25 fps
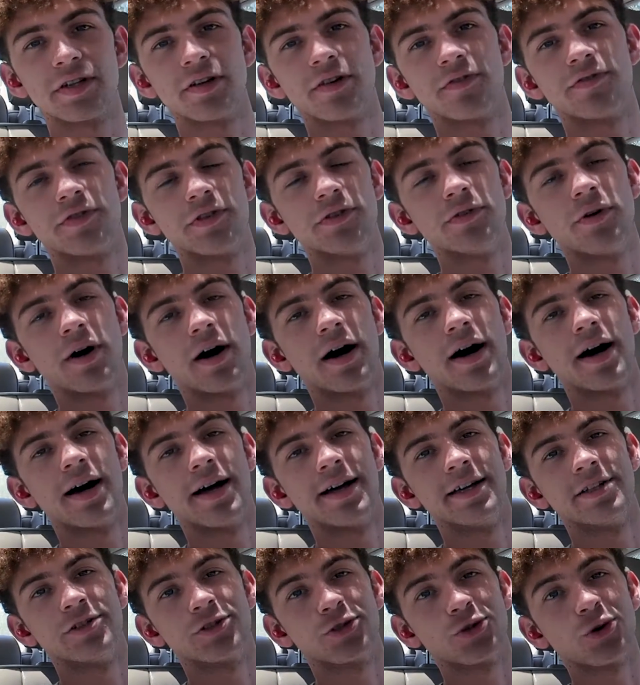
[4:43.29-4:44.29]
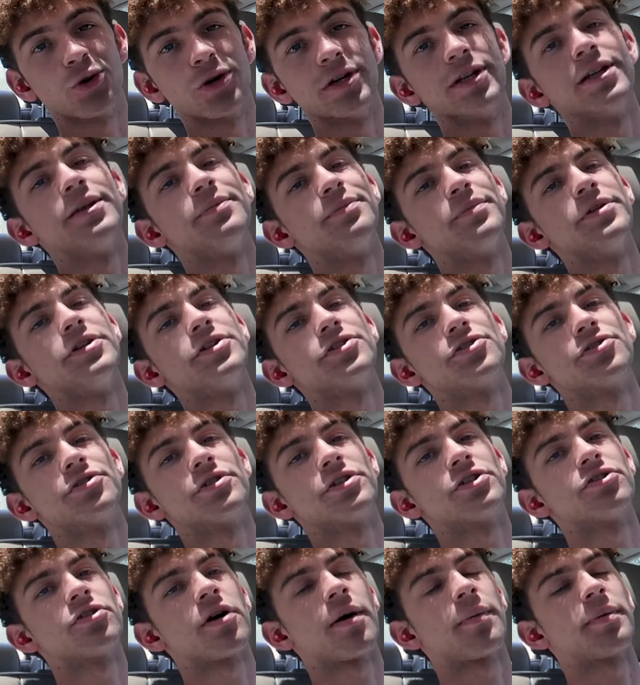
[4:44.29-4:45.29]
If you enjoyed it, be sure to
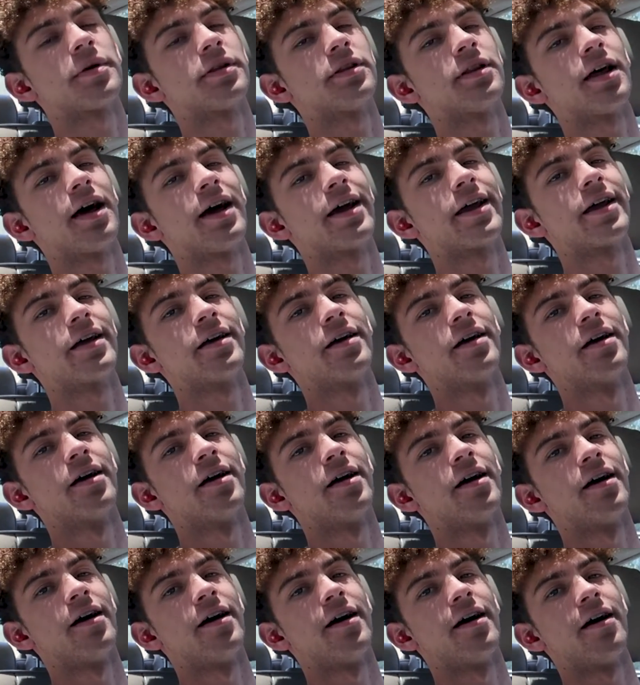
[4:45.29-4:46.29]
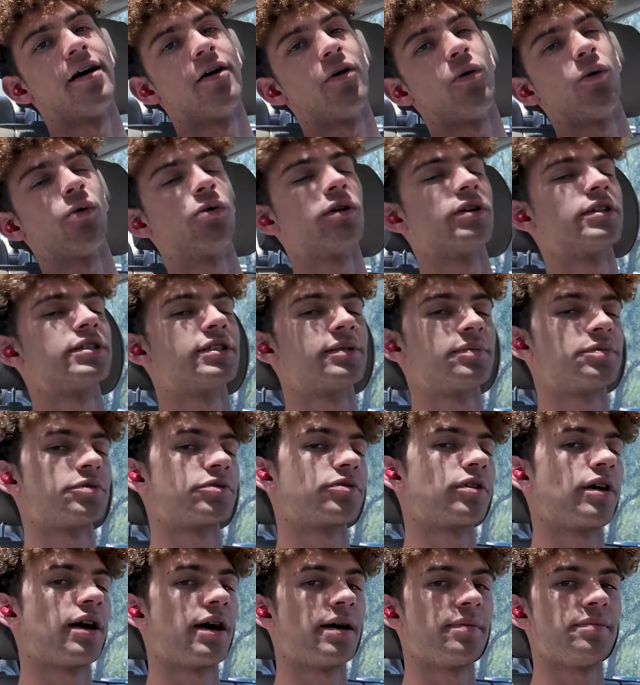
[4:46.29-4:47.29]
drop a like or a
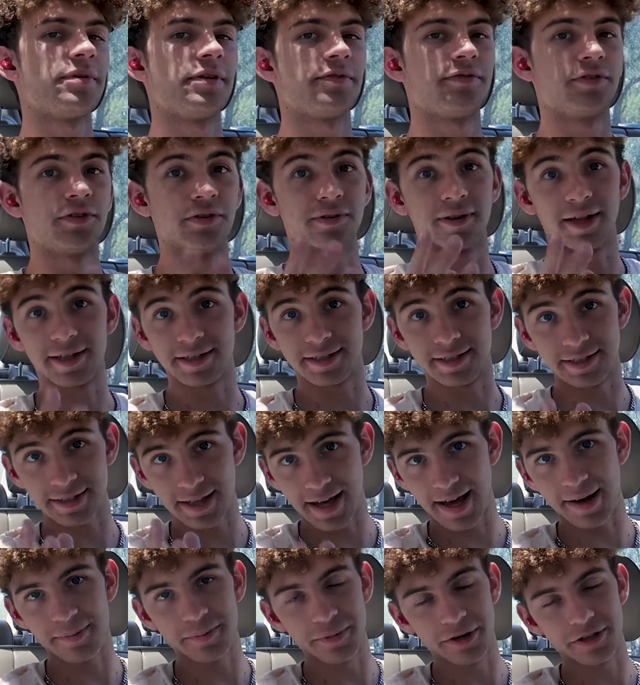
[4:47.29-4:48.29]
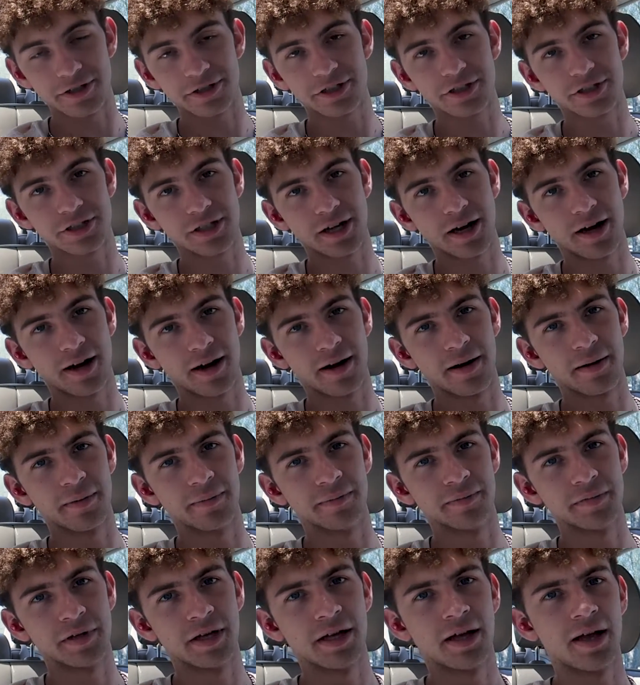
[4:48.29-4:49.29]
subscribe if you liked it that much.
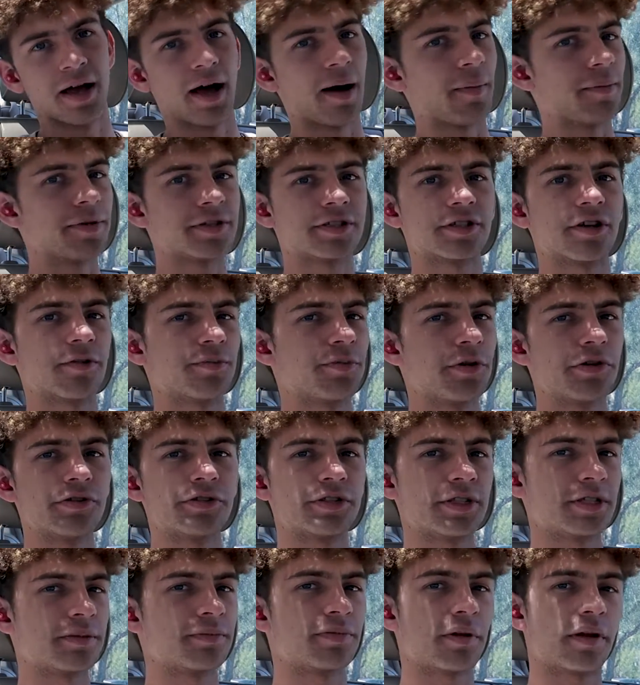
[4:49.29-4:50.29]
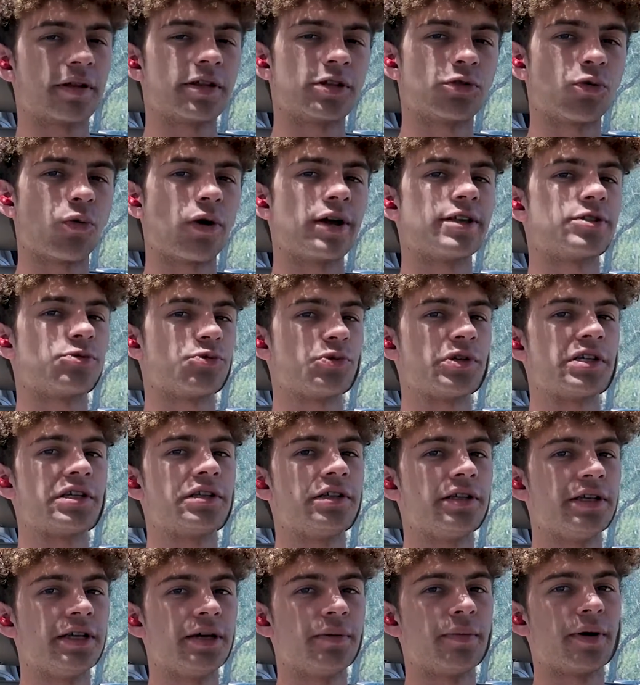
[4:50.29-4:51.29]
I'm gonna start posting probably twice
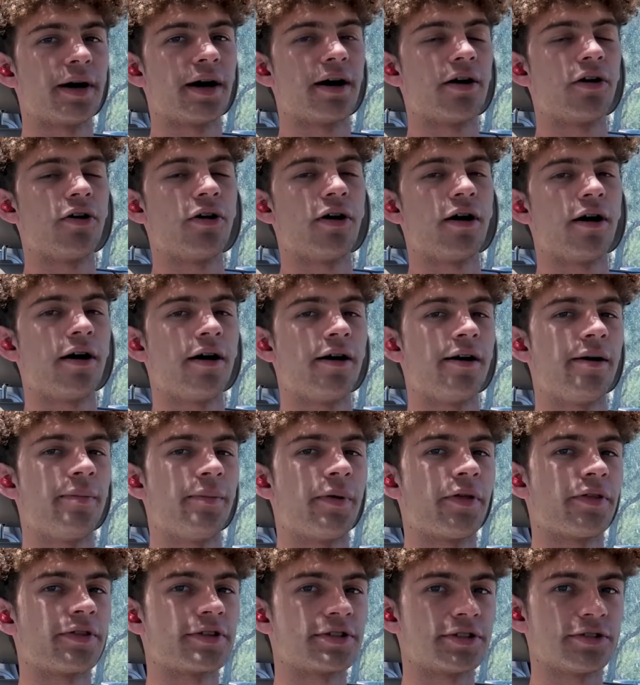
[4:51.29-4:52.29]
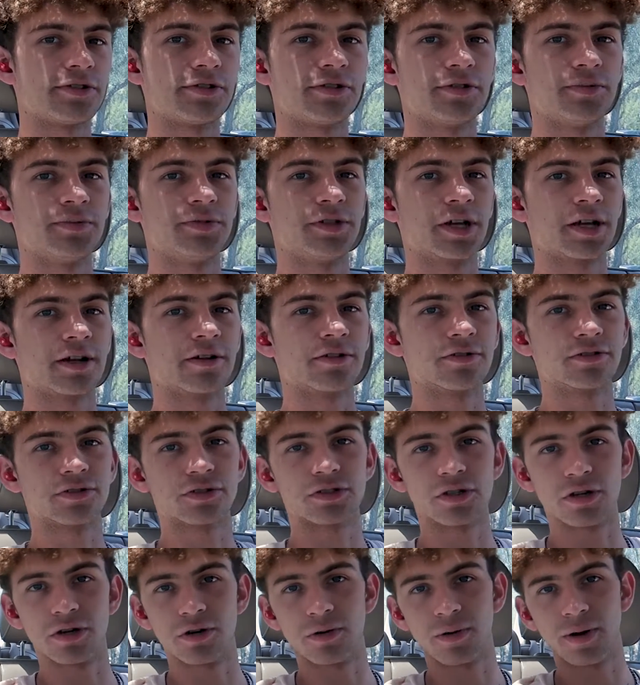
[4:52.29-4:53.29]
weekly about on this YouTube channel,
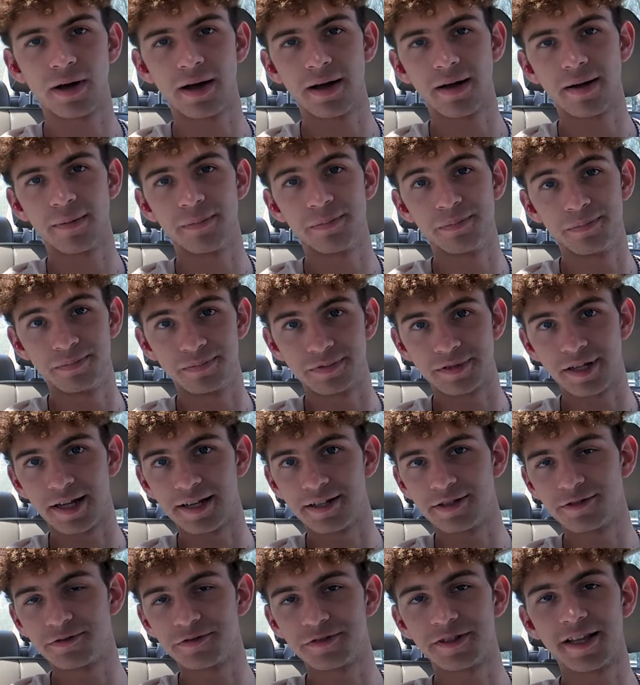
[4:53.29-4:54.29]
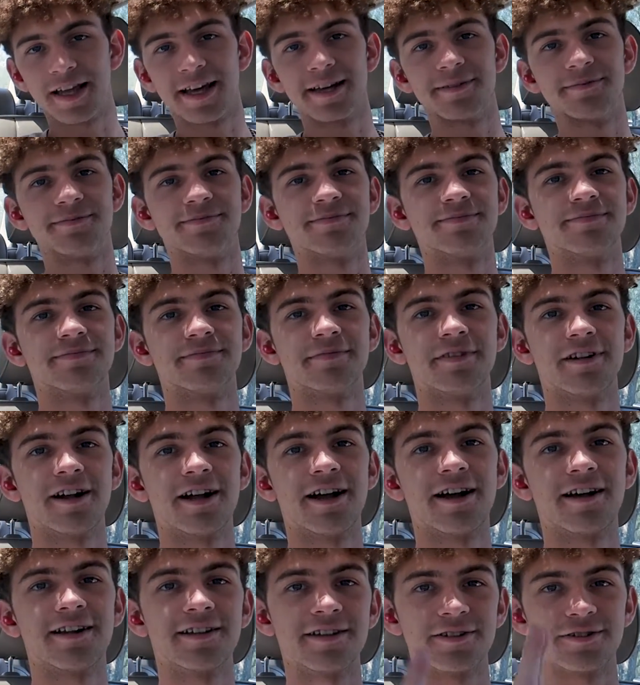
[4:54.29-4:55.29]
so stay tuned for that.
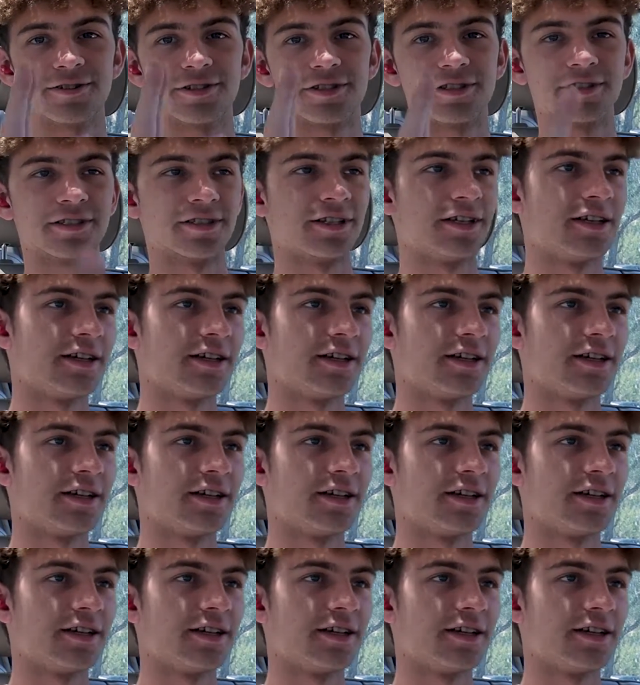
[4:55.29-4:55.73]
Adios.